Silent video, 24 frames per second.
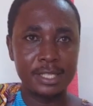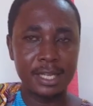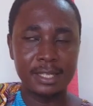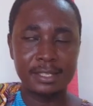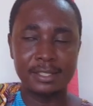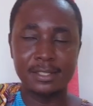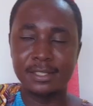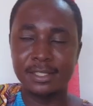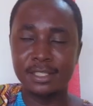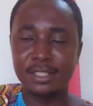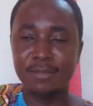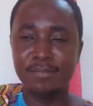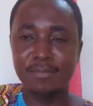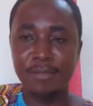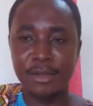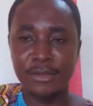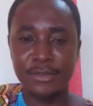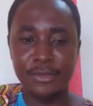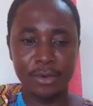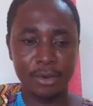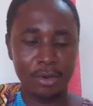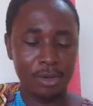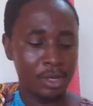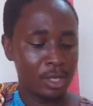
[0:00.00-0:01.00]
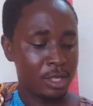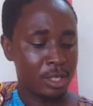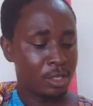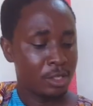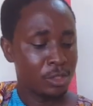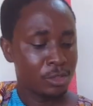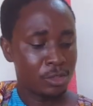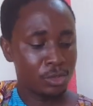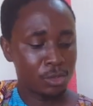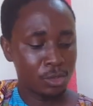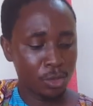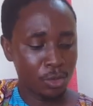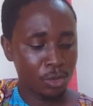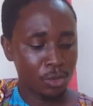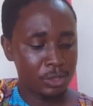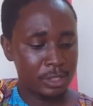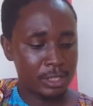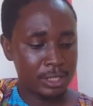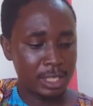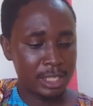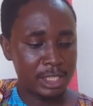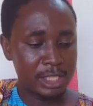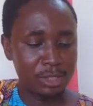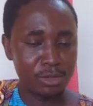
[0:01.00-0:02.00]
at C major. So
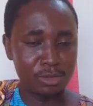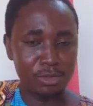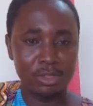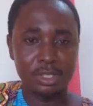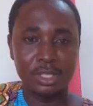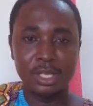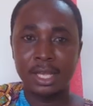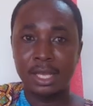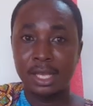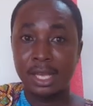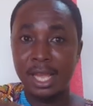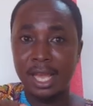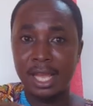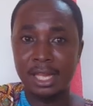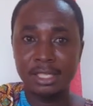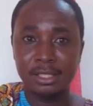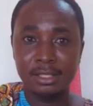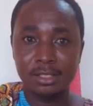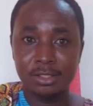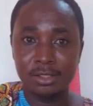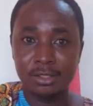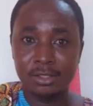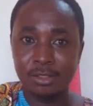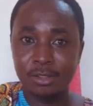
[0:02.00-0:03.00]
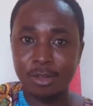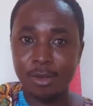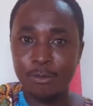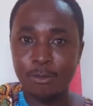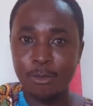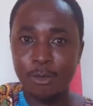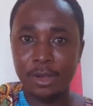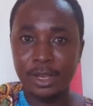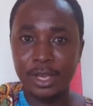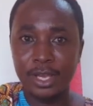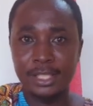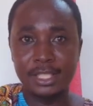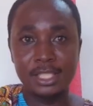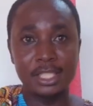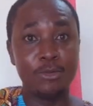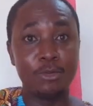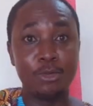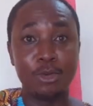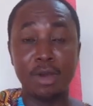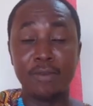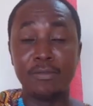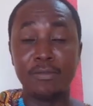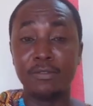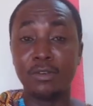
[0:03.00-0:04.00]
stay tuned, and don't forget, if
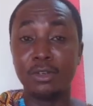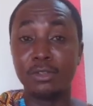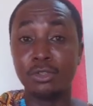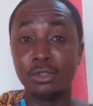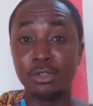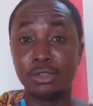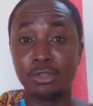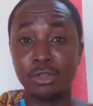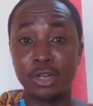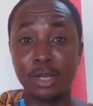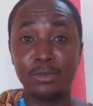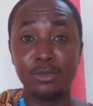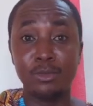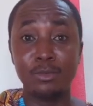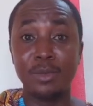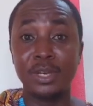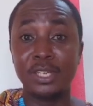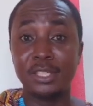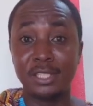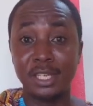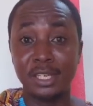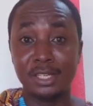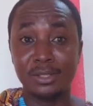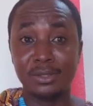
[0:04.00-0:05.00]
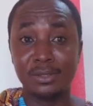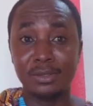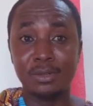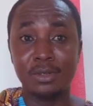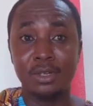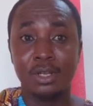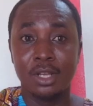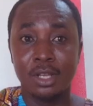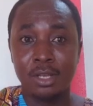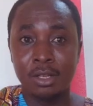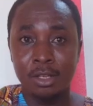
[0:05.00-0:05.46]
you have not subscribed to my channel,